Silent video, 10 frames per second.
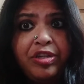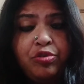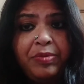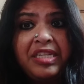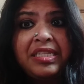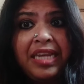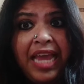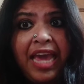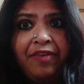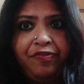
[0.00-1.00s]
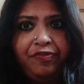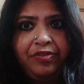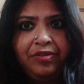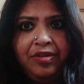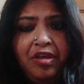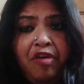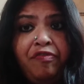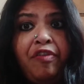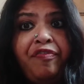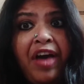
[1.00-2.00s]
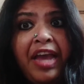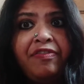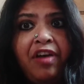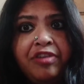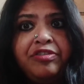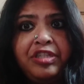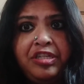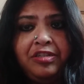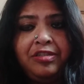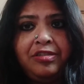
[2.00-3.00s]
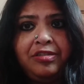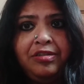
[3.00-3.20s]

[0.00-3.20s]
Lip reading: to be a slave for 500 years.